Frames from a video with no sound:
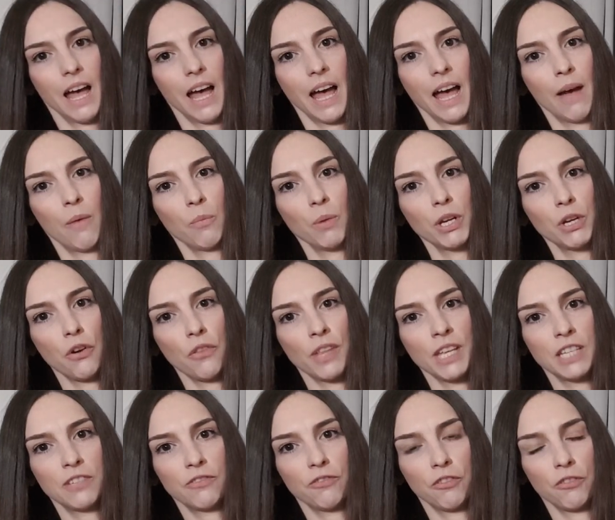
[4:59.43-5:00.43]
and we got
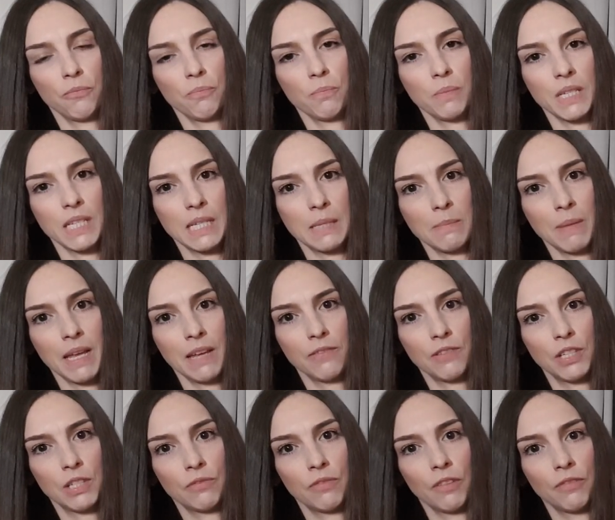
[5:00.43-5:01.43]
this from
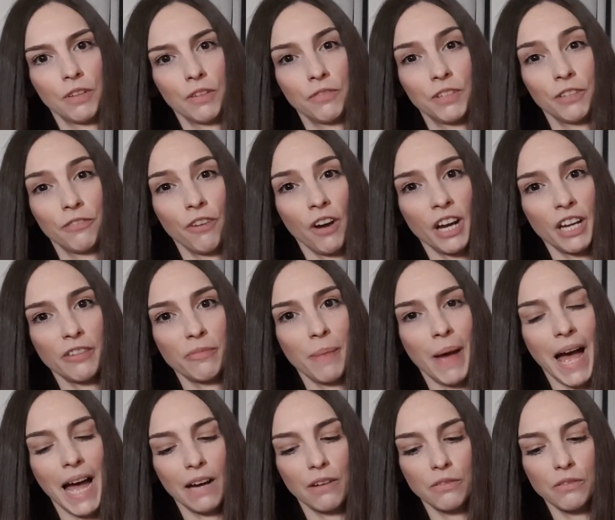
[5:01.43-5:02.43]
Smith's for £55
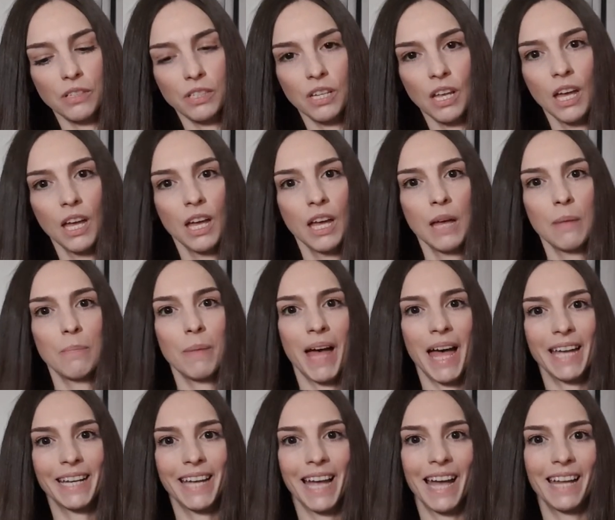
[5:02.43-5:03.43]
but
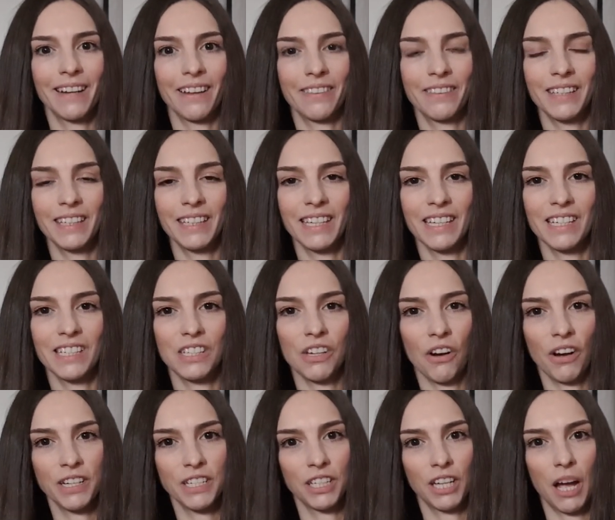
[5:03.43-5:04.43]
again I think it's
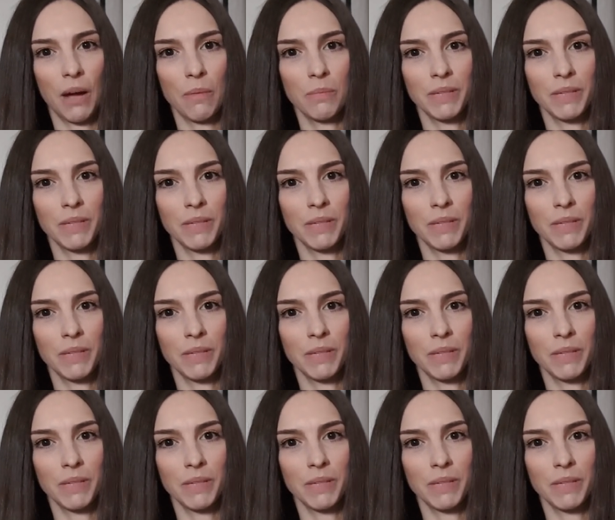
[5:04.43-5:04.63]
starting to come